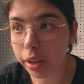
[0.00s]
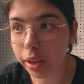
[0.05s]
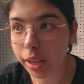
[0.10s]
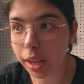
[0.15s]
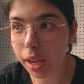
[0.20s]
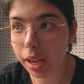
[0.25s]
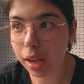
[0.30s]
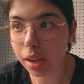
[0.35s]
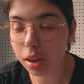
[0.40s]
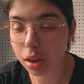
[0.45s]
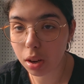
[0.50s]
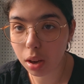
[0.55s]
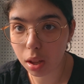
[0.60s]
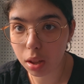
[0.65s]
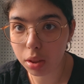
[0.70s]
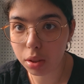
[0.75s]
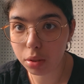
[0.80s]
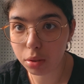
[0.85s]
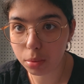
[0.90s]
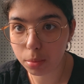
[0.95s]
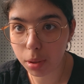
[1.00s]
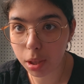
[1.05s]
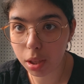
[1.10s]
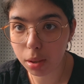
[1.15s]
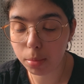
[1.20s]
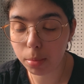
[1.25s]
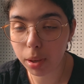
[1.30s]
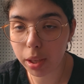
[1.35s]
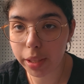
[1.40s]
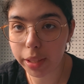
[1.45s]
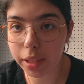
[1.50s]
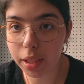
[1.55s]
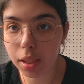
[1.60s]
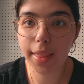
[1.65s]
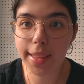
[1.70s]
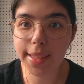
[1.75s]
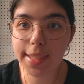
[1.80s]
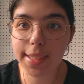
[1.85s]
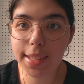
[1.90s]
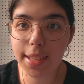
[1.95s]
okay, I gotta call the Uber, but
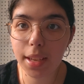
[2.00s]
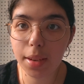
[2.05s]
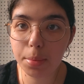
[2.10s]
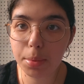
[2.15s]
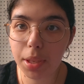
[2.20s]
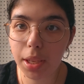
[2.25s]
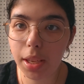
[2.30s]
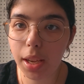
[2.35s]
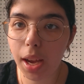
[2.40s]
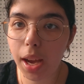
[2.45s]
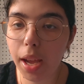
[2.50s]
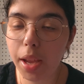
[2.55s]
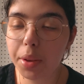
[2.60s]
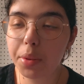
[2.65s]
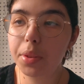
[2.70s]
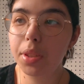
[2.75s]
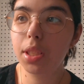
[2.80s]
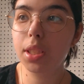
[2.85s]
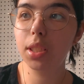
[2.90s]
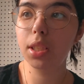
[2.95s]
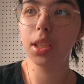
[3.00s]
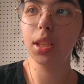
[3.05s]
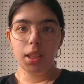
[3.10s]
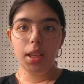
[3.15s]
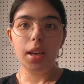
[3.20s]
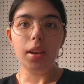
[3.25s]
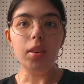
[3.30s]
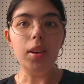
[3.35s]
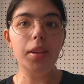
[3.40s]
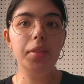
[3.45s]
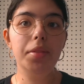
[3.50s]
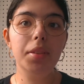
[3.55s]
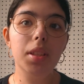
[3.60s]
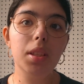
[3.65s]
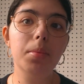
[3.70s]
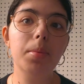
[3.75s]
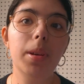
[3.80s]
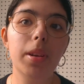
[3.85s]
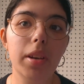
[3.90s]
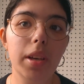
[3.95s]
that's the update. I will see how I
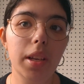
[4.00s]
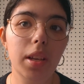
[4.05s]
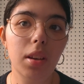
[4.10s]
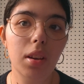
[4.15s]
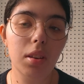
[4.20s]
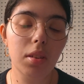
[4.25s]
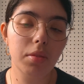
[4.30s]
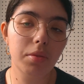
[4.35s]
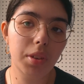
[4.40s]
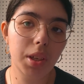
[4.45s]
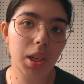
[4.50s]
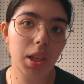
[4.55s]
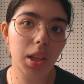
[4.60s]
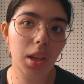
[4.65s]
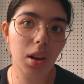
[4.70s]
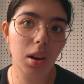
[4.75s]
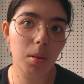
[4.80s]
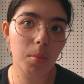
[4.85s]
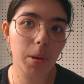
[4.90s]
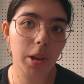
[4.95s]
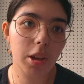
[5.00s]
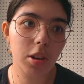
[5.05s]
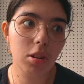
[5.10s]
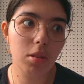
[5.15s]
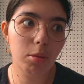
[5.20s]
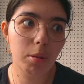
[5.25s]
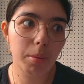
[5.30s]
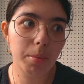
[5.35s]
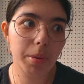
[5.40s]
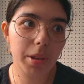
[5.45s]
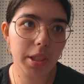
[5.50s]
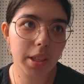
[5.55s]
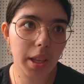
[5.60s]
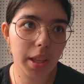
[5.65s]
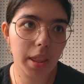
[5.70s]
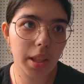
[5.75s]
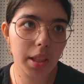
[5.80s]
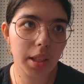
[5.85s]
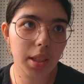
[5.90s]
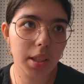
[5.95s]
feel about it, reading it on my Kobo, because
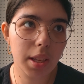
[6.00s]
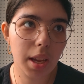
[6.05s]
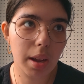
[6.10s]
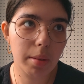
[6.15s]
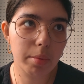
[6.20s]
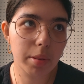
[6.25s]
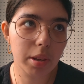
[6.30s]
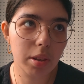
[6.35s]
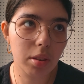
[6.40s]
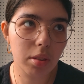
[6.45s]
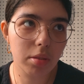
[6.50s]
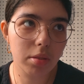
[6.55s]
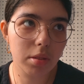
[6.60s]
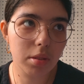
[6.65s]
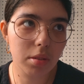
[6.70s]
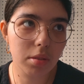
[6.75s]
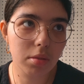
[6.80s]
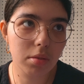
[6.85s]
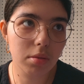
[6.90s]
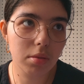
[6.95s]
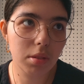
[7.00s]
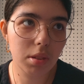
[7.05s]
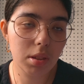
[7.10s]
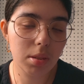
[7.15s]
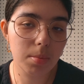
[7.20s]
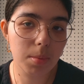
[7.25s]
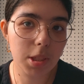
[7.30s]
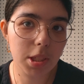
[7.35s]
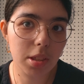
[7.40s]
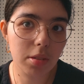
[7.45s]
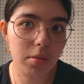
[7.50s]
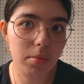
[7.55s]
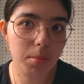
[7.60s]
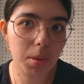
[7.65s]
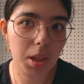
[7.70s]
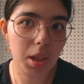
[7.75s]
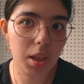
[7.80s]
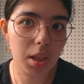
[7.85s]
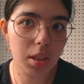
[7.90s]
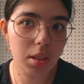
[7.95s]
I think the tablet also is messing with
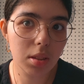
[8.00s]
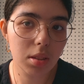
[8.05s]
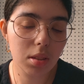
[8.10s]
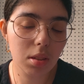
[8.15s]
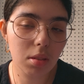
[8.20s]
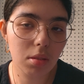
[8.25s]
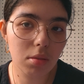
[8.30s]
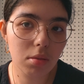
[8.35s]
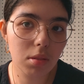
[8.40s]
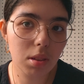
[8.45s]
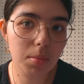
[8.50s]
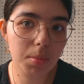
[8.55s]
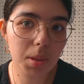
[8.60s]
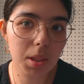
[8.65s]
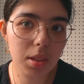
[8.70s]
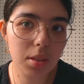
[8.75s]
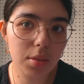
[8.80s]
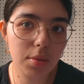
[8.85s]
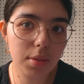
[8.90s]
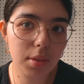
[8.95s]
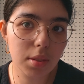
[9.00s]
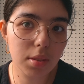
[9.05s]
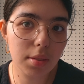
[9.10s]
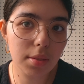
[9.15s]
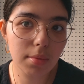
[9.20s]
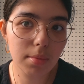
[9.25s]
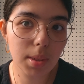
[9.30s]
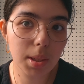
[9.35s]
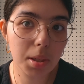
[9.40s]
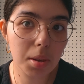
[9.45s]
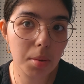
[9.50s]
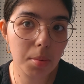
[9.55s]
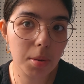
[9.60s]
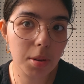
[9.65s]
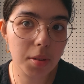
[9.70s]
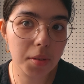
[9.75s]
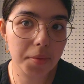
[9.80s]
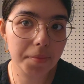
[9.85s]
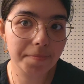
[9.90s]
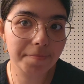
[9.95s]
my eyes, so I'm gonna switch to my
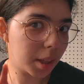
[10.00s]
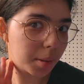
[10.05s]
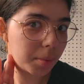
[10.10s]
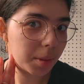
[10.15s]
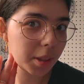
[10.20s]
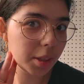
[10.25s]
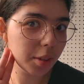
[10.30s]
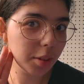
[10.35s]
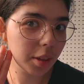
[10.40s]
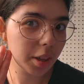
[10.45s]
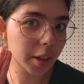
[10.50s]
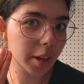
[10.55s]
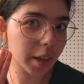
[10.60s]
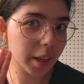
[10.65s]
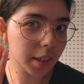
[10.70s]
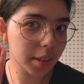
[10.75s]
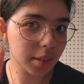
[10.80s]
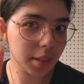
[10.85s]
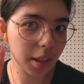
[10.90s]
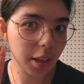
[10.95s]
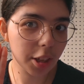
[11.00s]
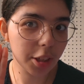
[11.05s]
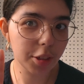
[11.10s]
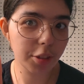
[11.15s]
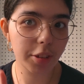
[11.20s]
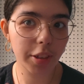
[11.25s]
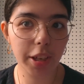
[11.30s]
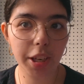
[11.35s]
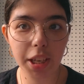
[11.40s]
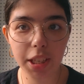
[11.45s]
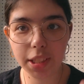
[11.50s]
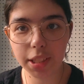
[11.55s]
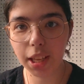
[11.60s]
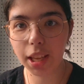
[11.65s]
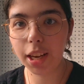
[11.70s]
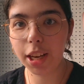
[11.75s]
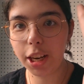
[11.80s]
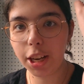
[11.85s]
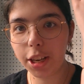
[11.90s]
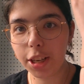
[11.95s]
Kobo. I like my new earrings. I got new earrings,
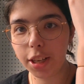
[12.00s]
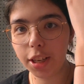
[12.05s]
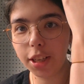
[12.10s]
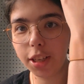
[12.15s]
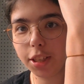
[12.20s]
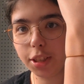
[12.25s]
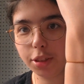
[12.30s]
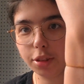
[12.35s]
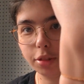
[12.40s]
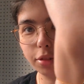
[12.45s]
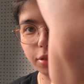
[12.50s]
and I got a